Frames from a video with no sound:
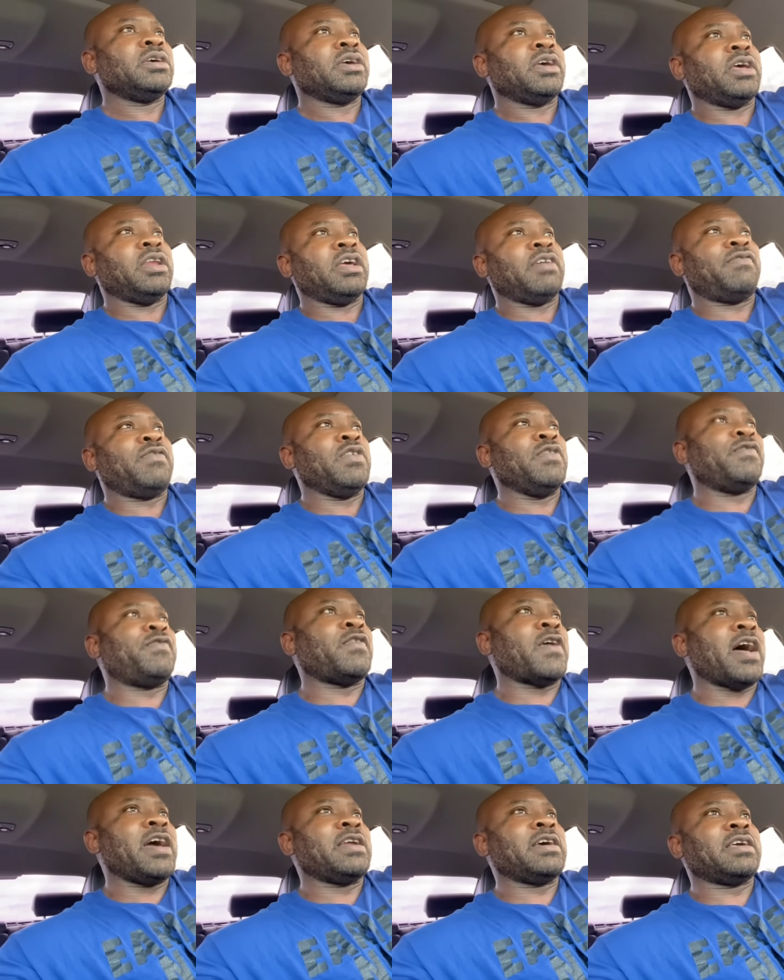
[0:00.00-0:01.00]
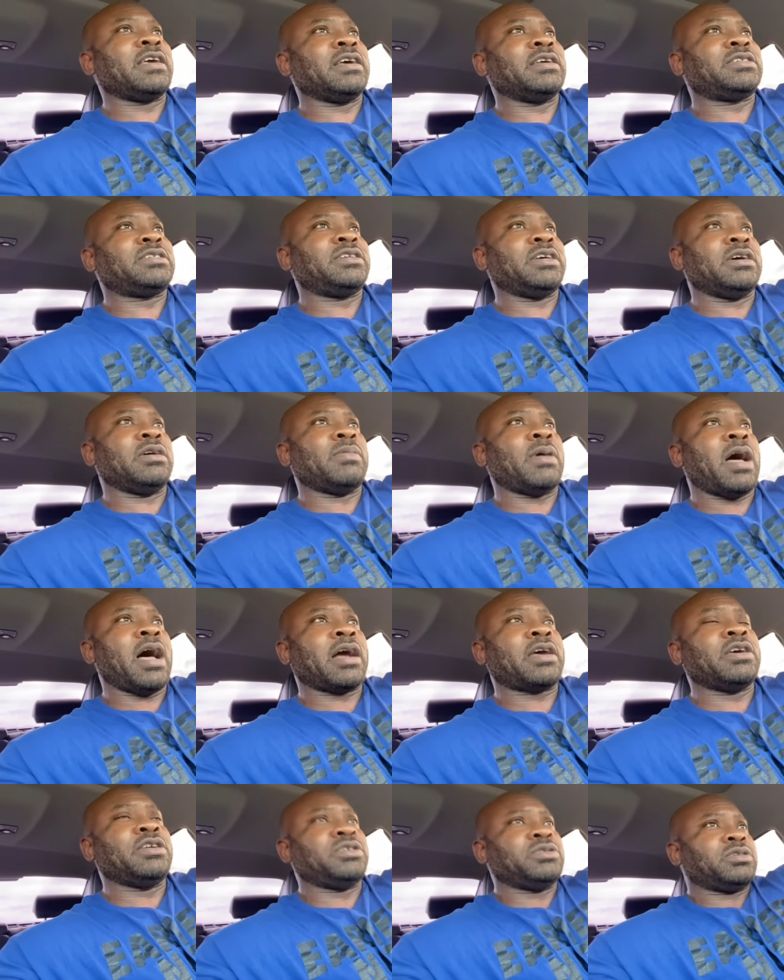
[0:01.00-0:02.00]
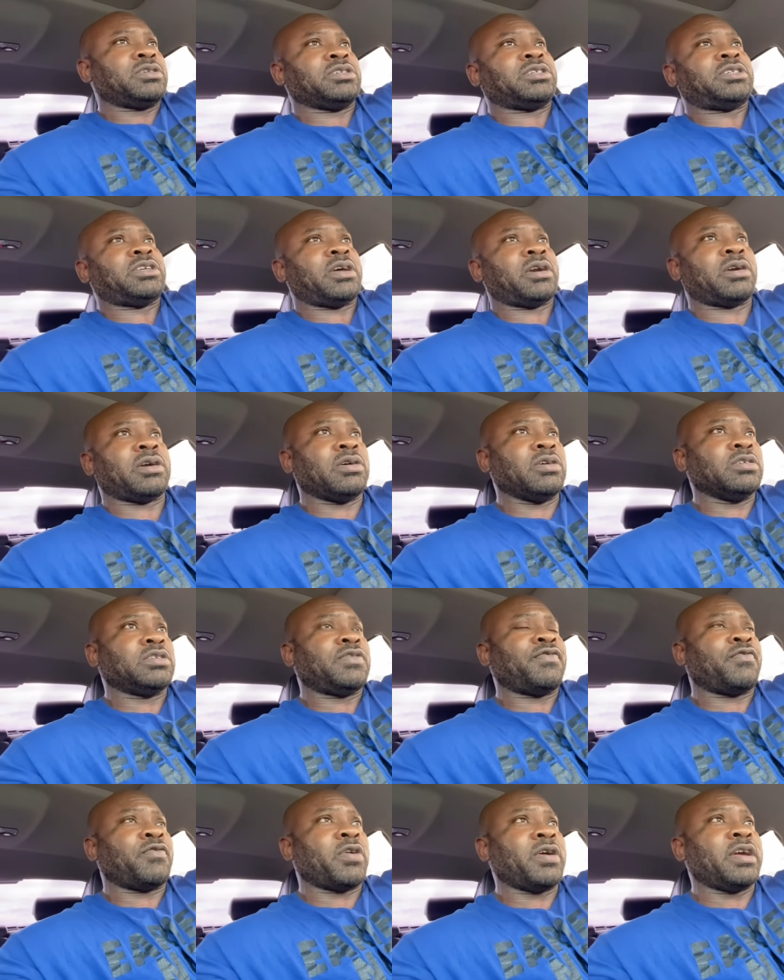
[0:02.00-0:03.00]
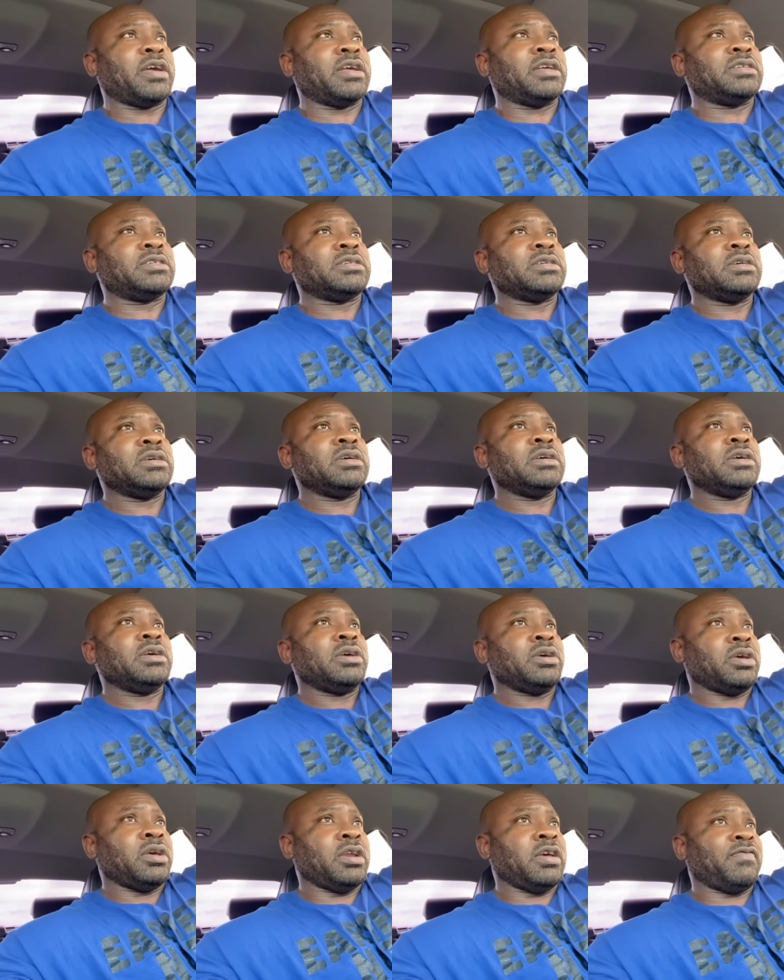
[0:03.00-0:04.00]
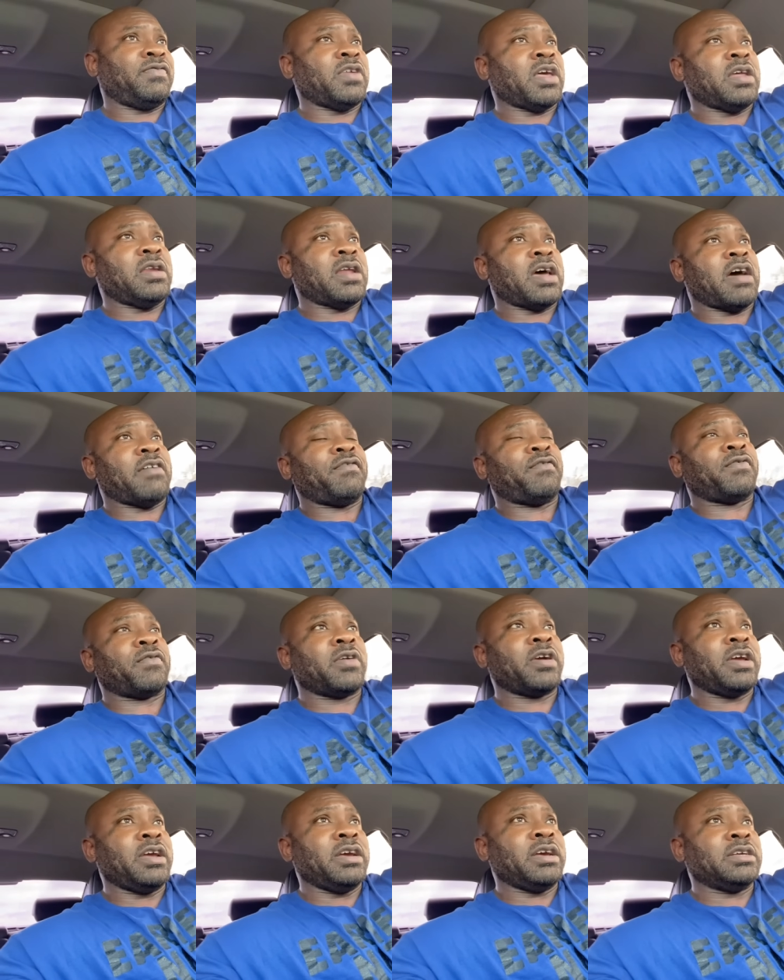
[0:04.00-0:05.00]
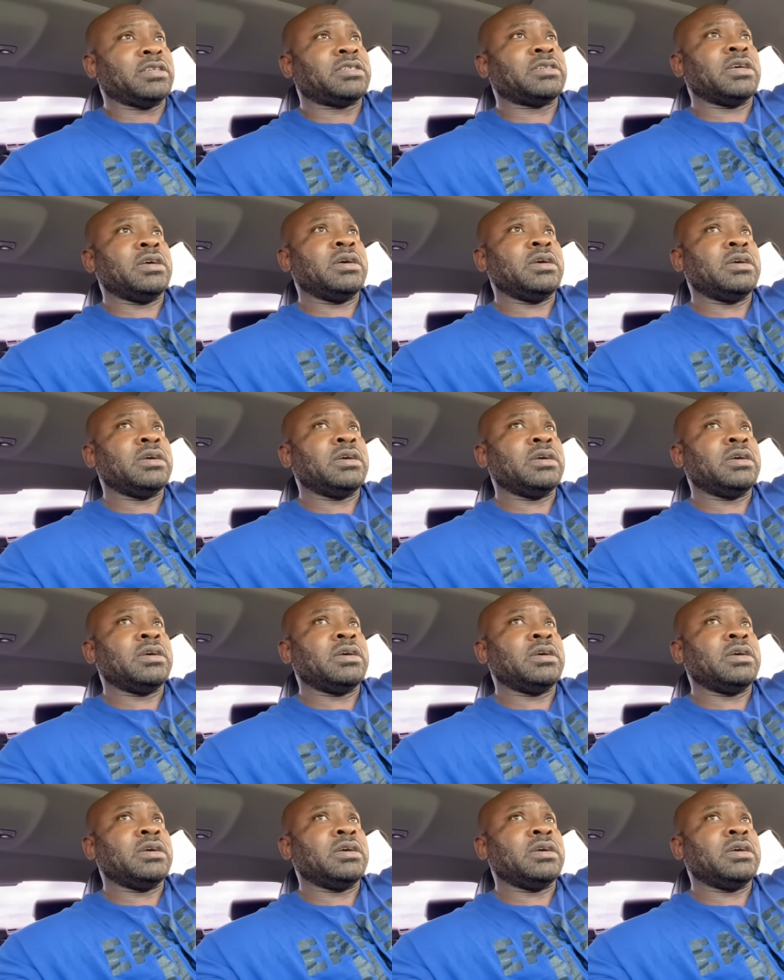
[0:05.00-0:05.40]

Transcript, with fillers: And if you fight against them, how could you consider those friends? And if they not friends,